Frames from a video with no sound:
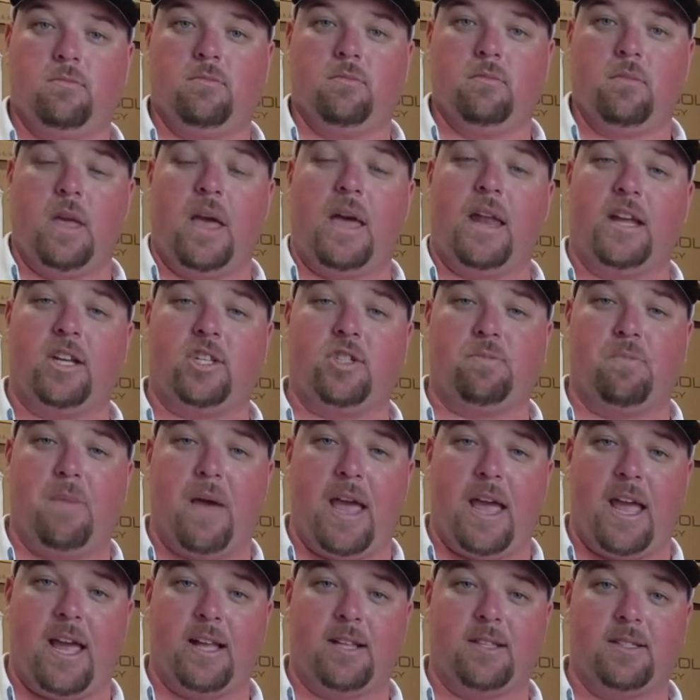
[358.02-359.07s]
and
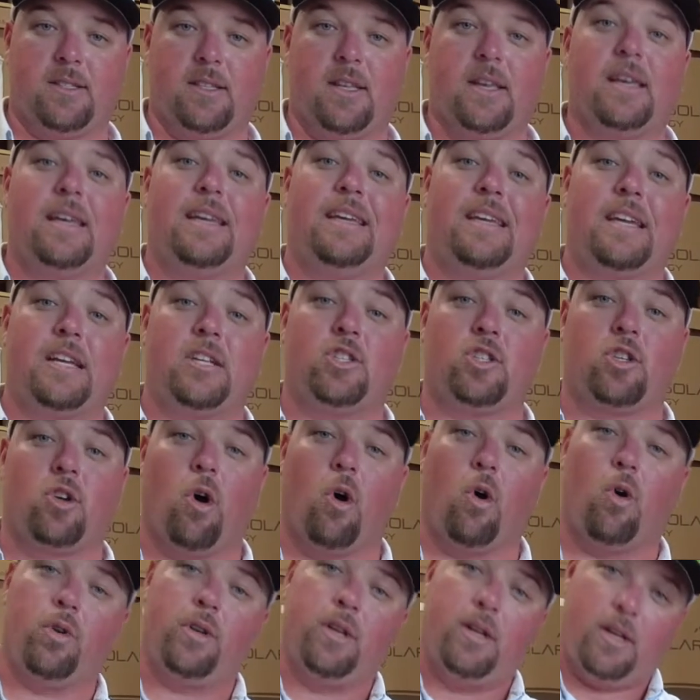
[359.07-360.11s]
expands, gets
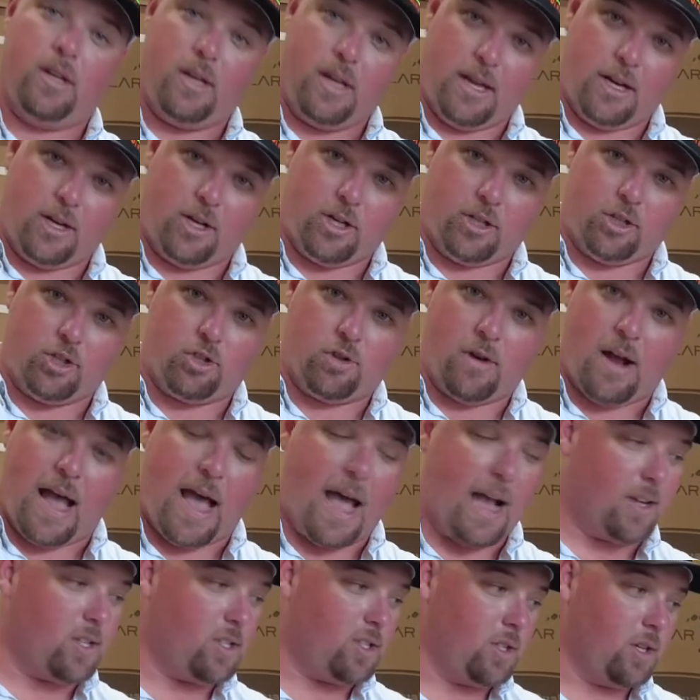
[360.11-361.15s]
cold and
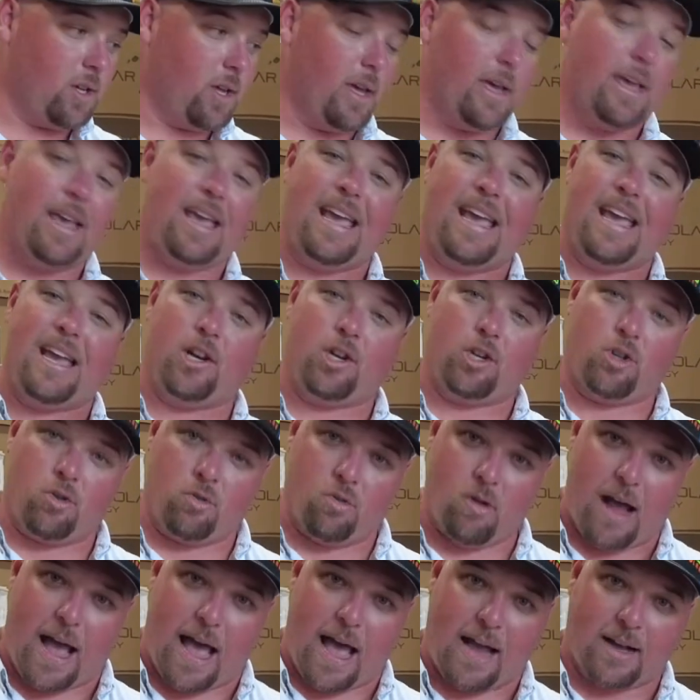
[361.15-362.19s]
contracts. It
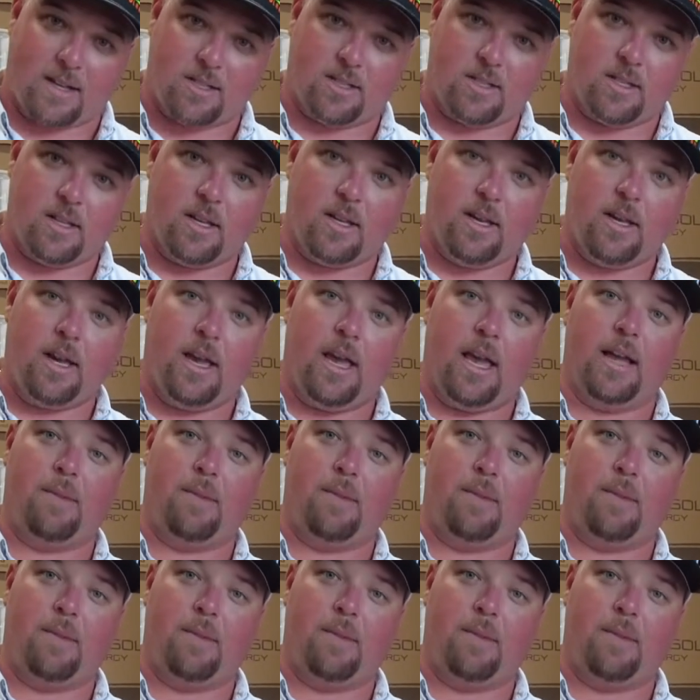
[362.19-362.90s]
cracks, it